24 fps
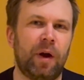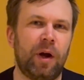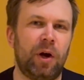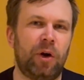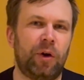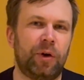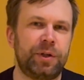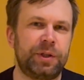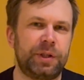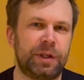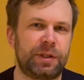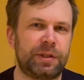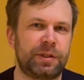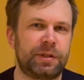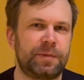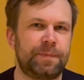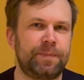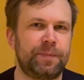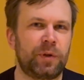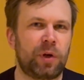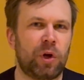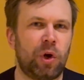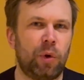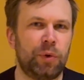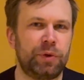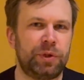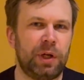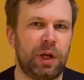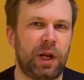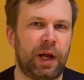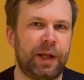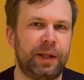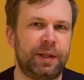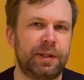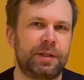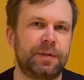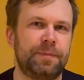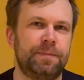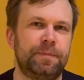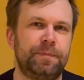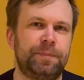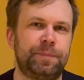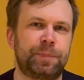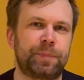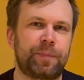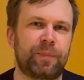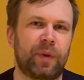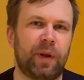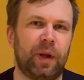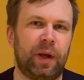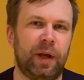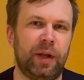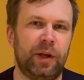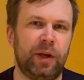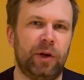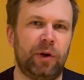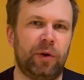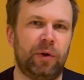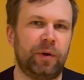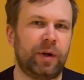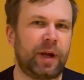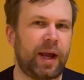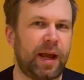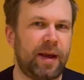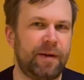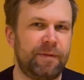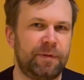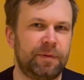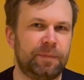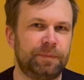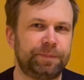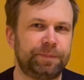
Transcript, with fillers: or just cozy light in your cave.